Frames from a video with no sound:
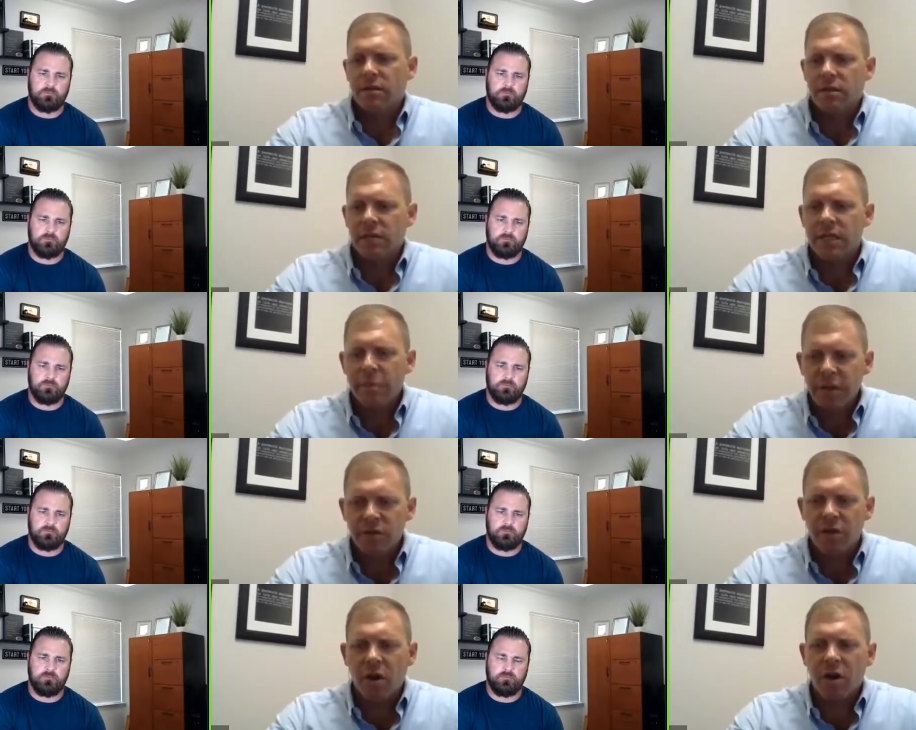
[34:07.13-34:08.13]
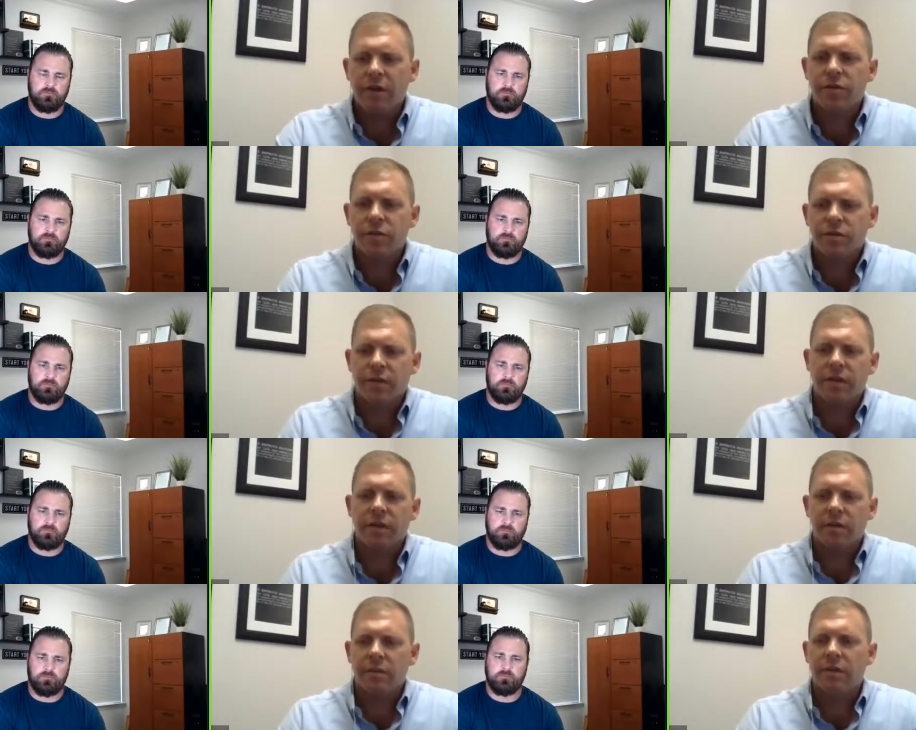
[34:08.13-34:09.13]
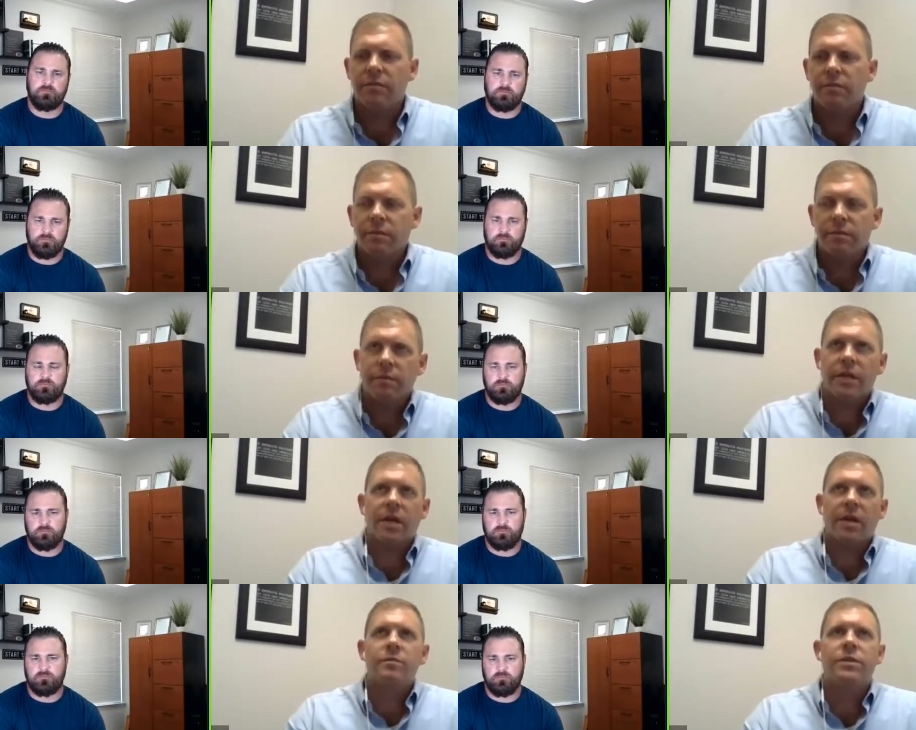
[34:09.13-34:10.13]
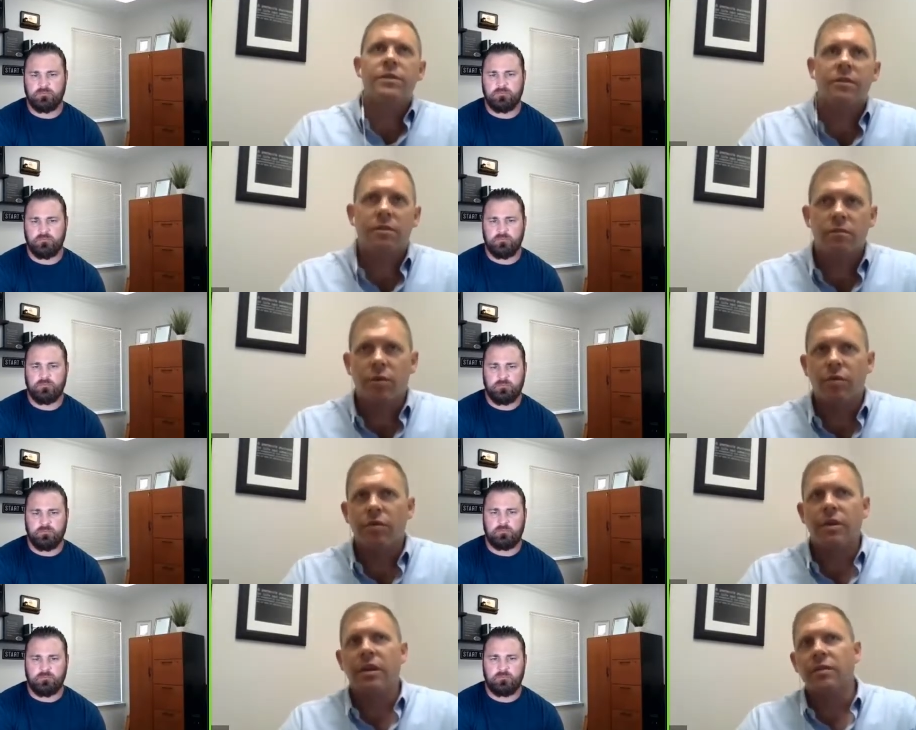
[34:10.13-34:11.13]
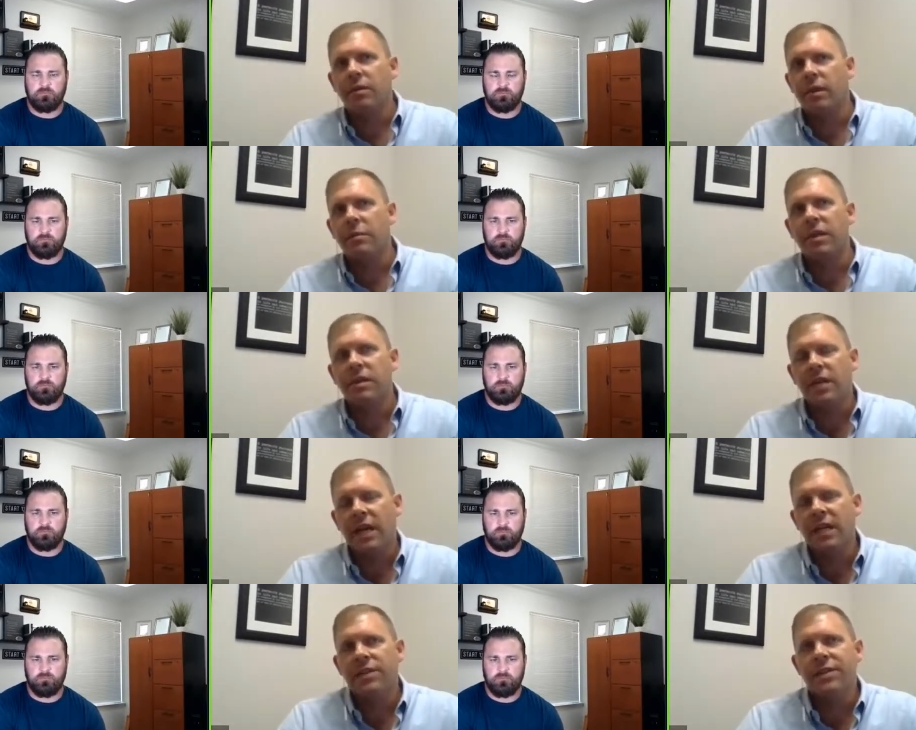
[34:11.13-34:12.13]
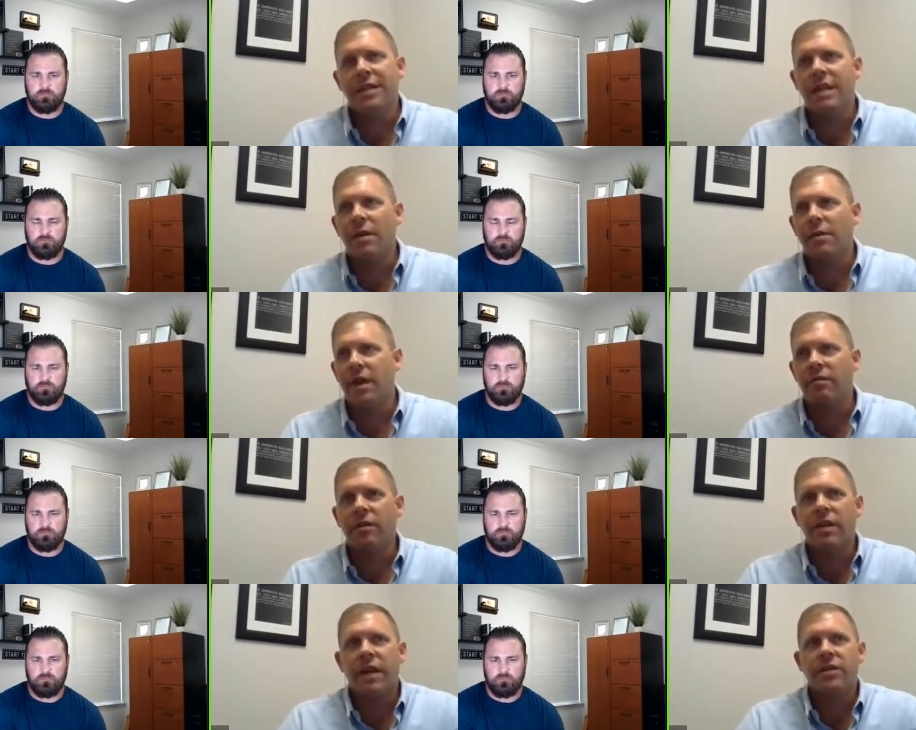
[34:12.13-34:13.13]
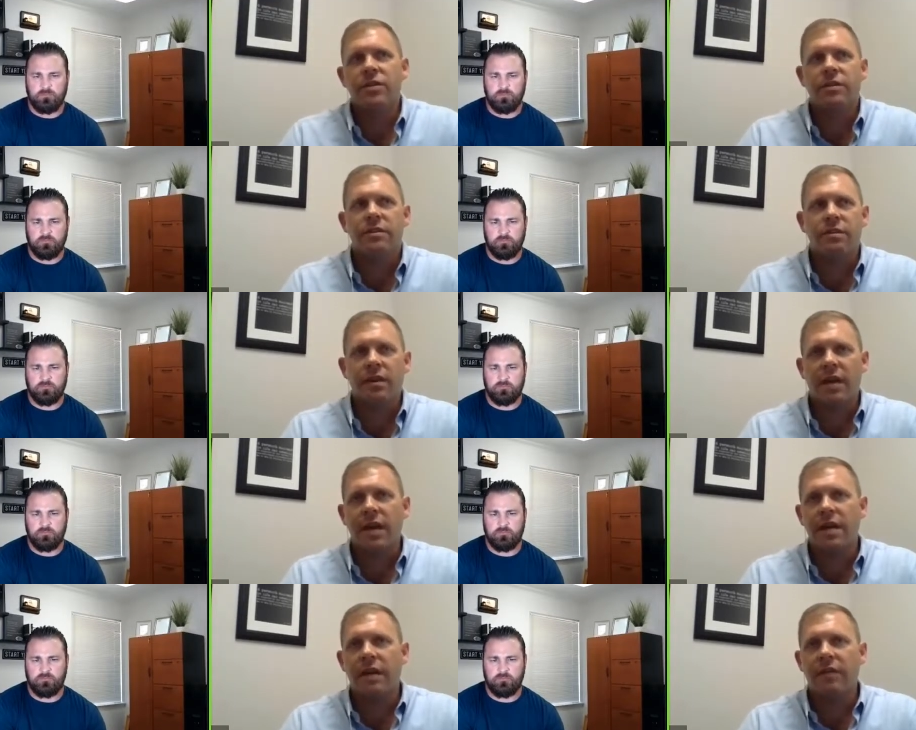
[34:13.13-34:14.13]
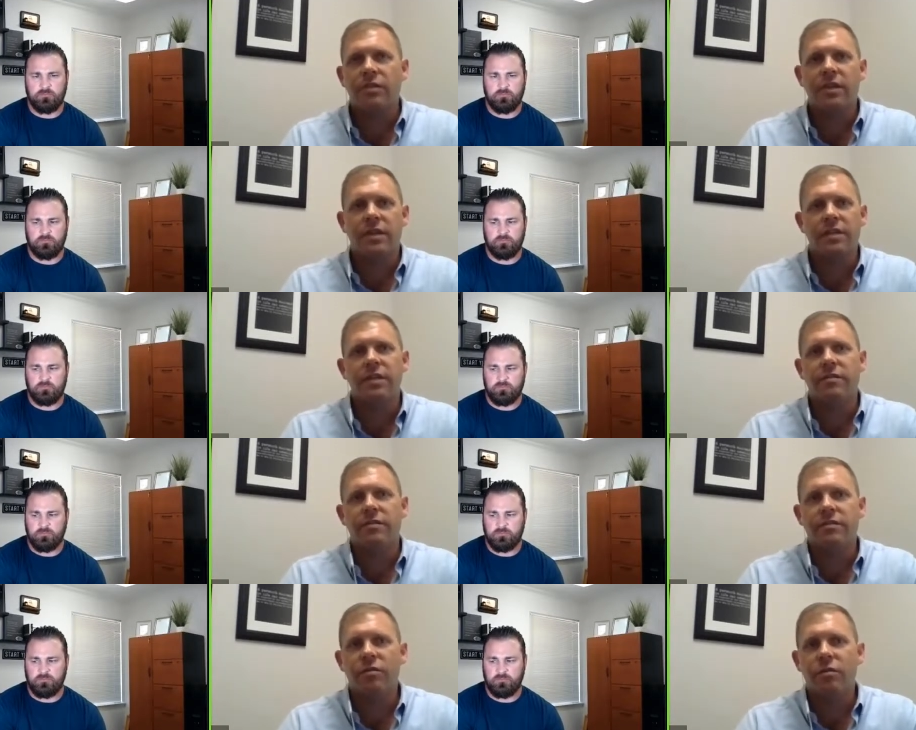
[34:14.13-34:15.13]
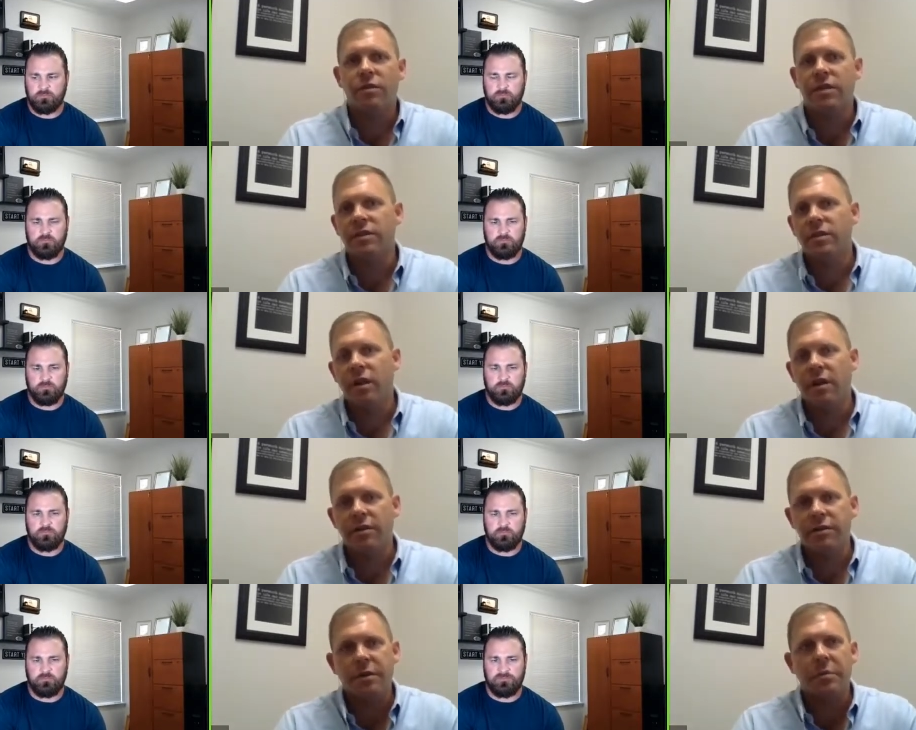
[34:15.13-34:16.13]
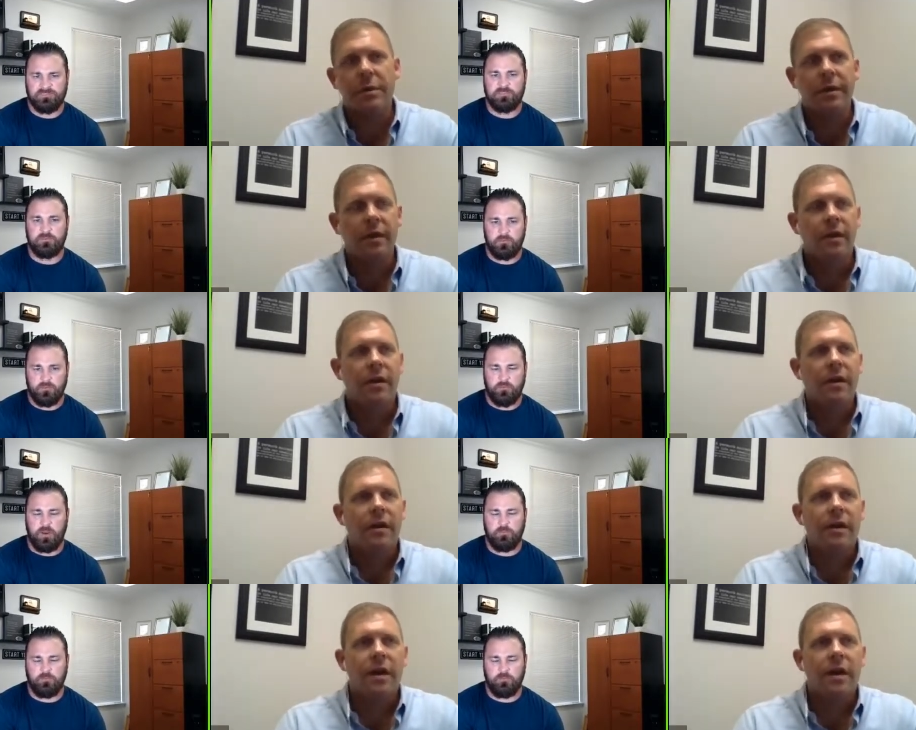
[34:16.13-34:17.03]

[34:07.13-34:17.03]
Speaker 1: especially in our industry. I mean, when it comes to recruiting, I mean, it, and I guess it's like that with everything. I just, I naturally think it's different, of course, because it's our industry, but right.